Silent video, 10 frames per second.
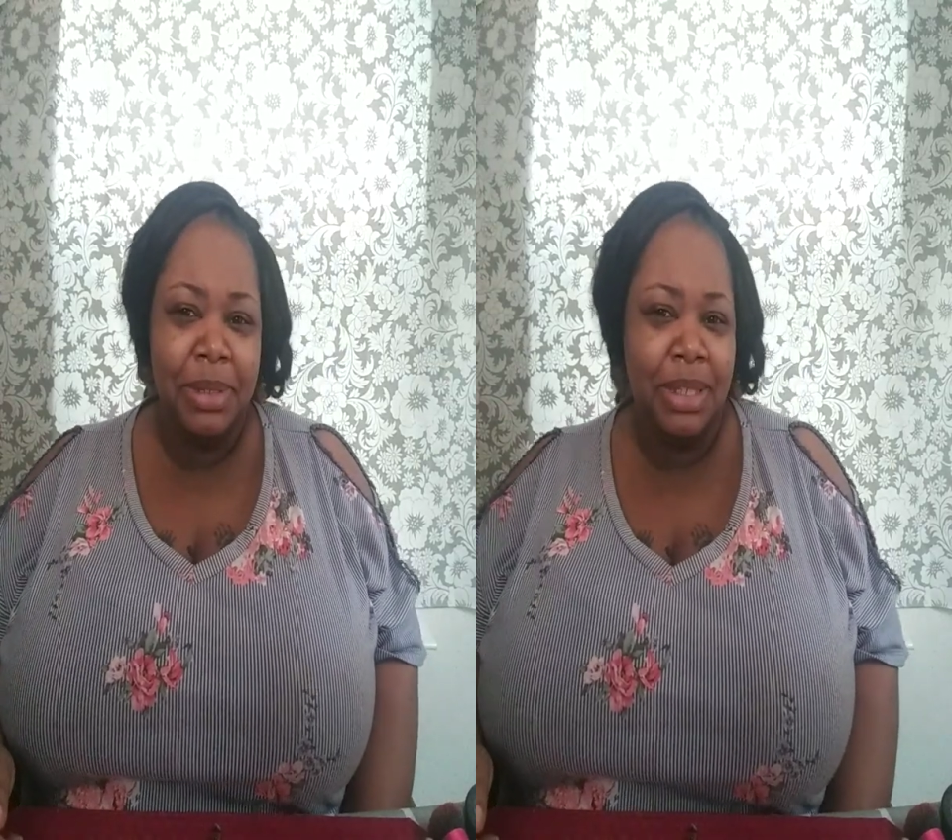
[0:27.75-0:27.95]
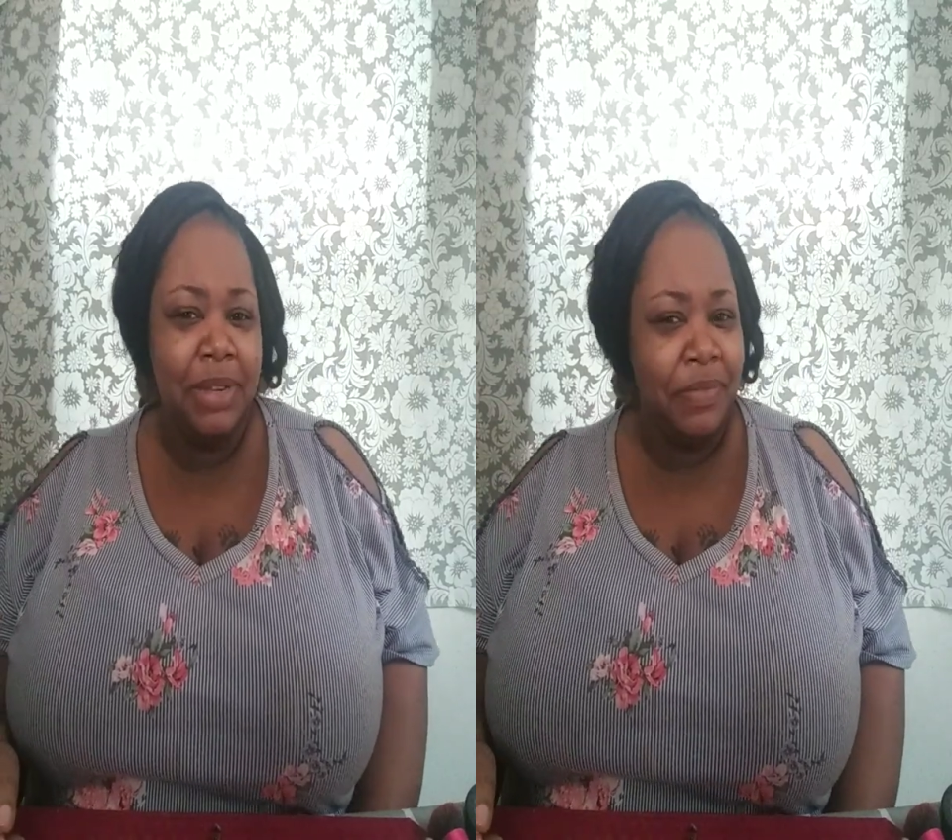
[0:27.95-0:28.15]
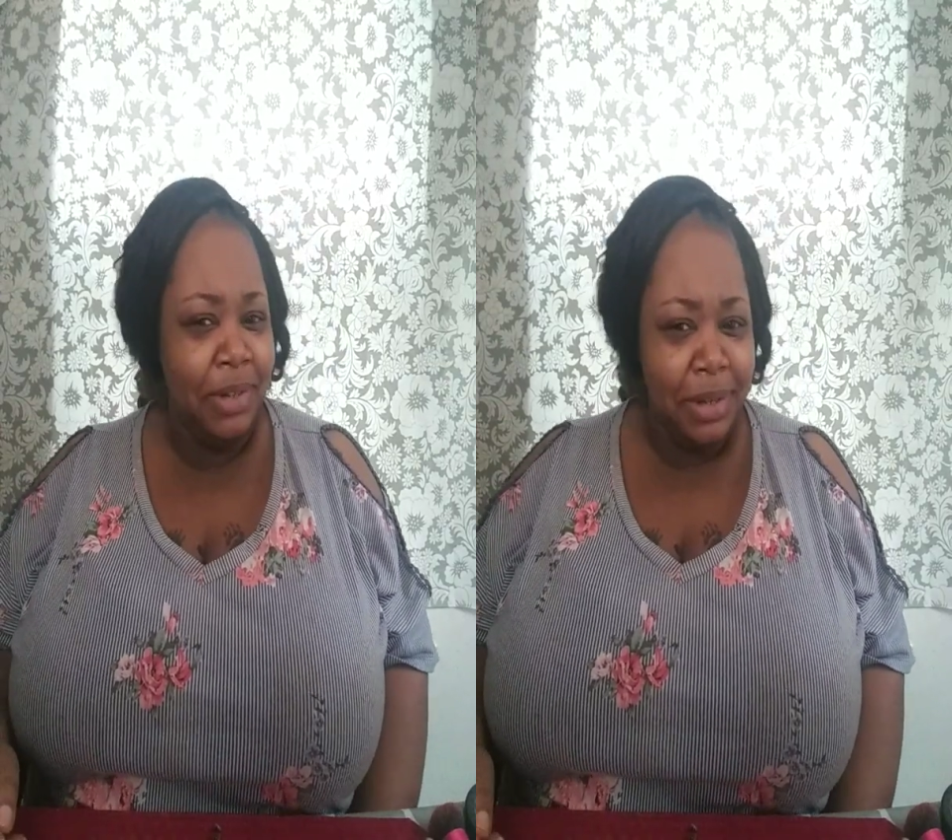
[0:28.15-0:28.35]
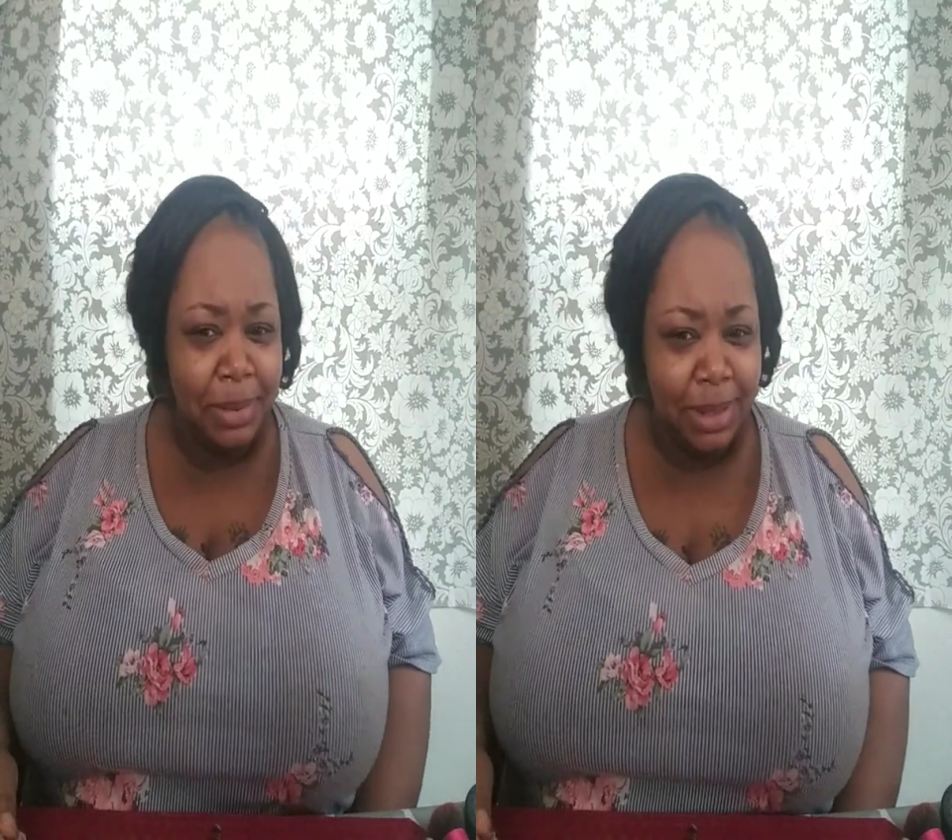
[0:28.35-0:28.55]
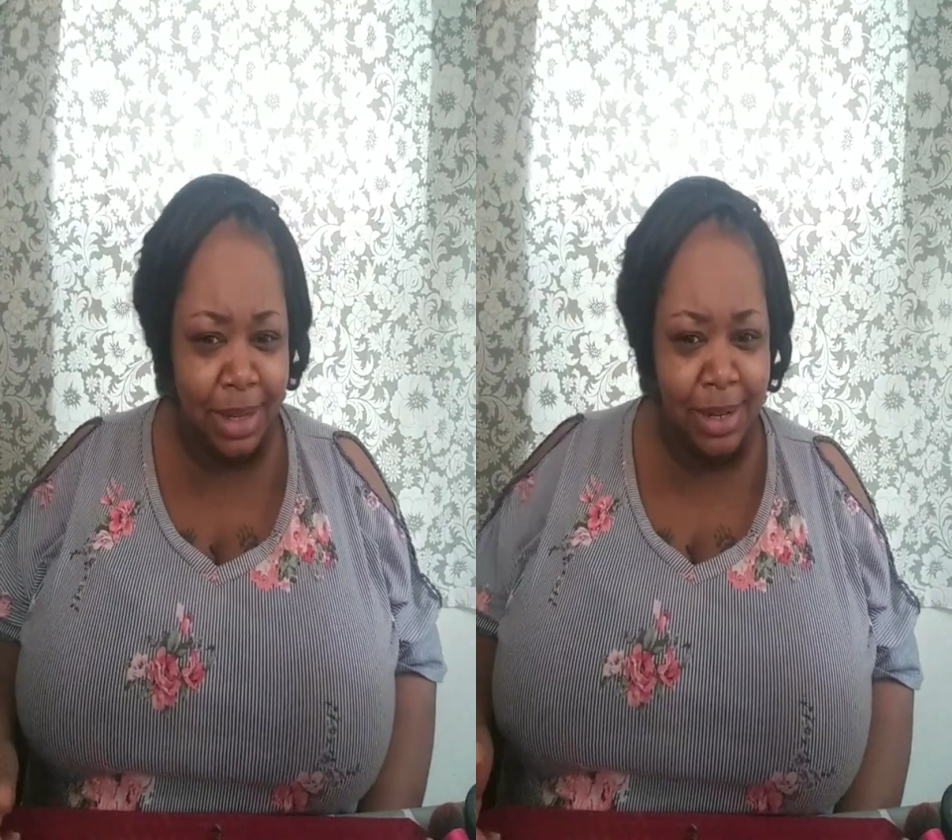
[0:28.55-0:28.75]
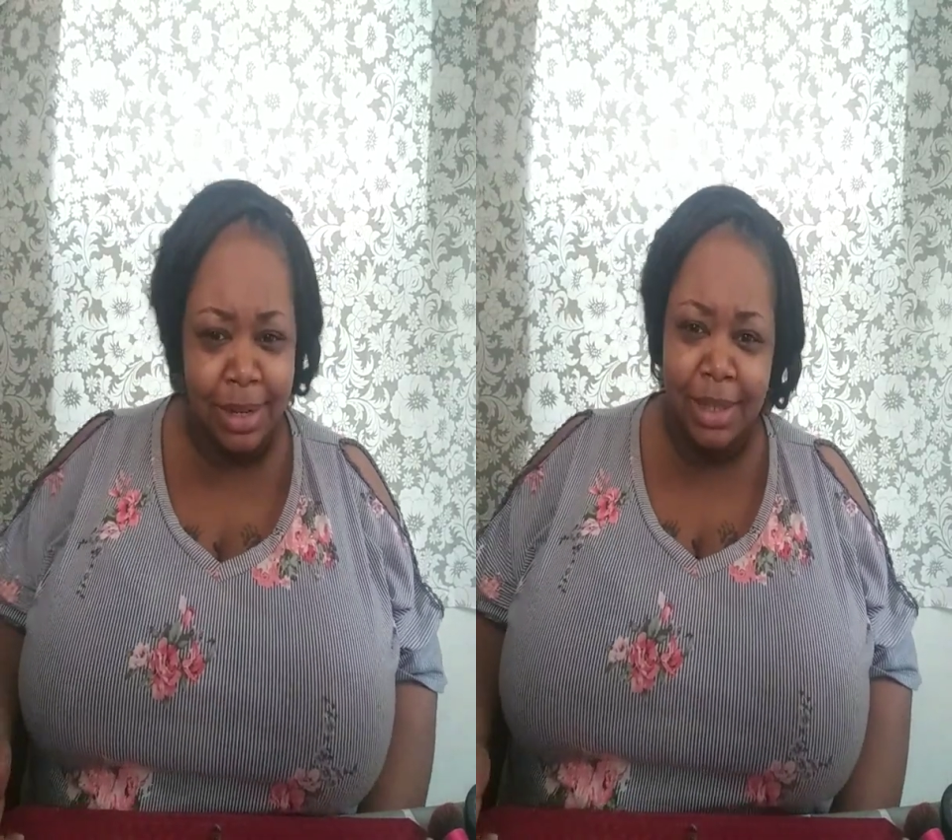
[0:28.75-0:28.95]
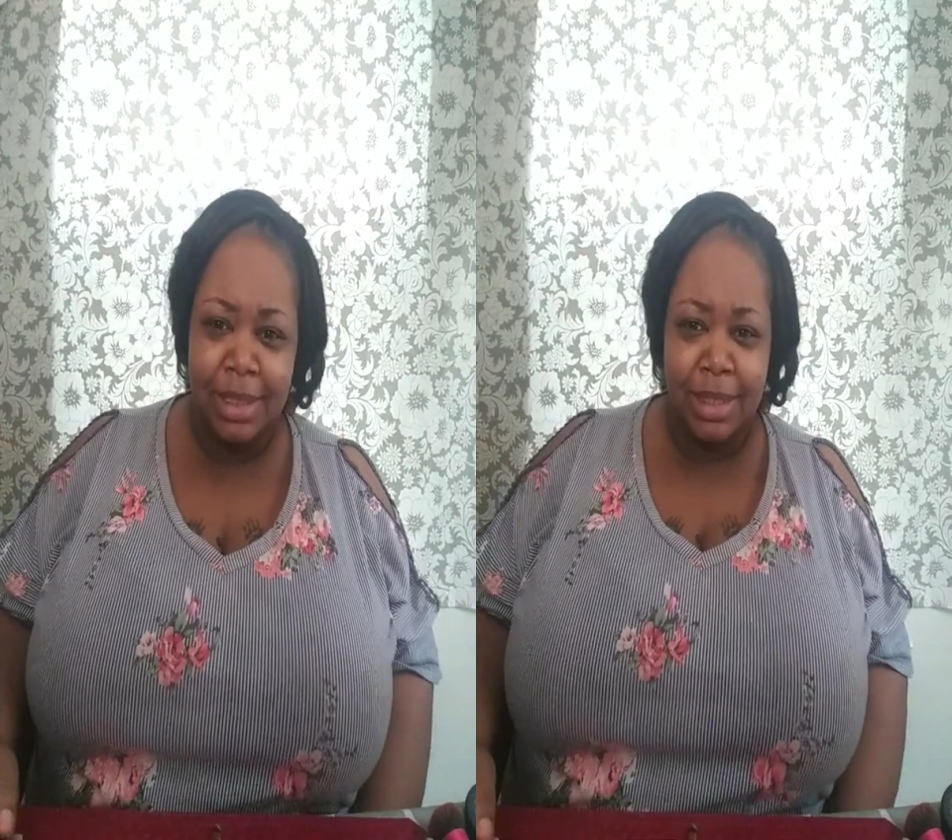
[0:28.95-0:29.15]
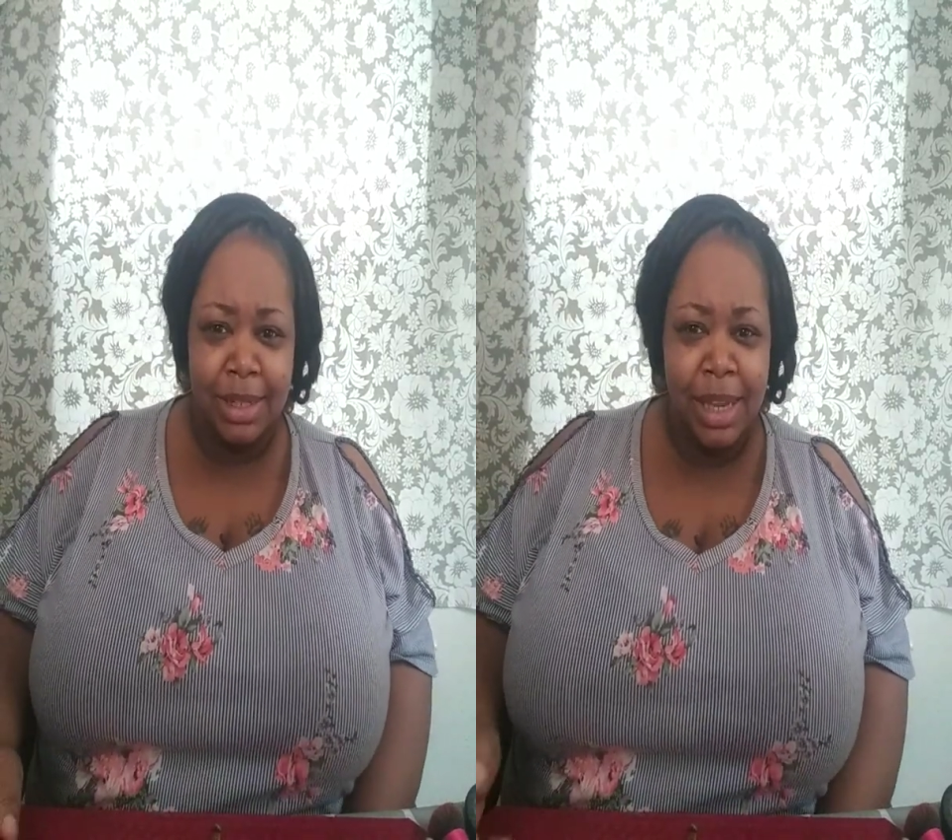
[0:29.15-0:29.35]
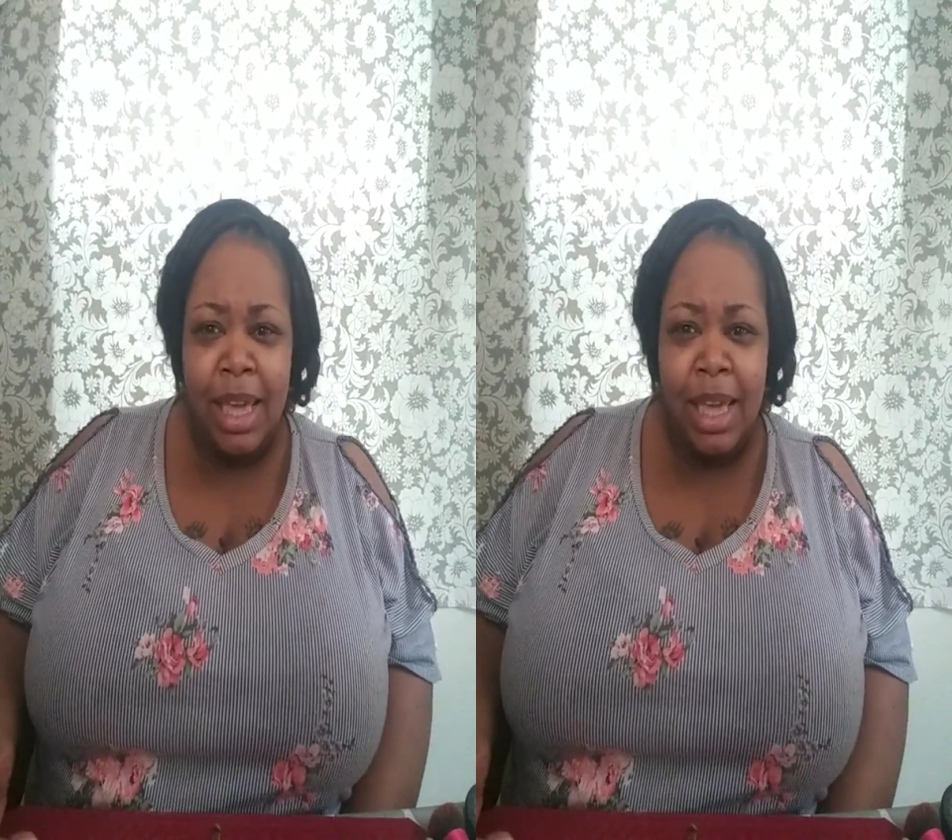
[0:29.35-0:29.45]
stuff and don't say nothing.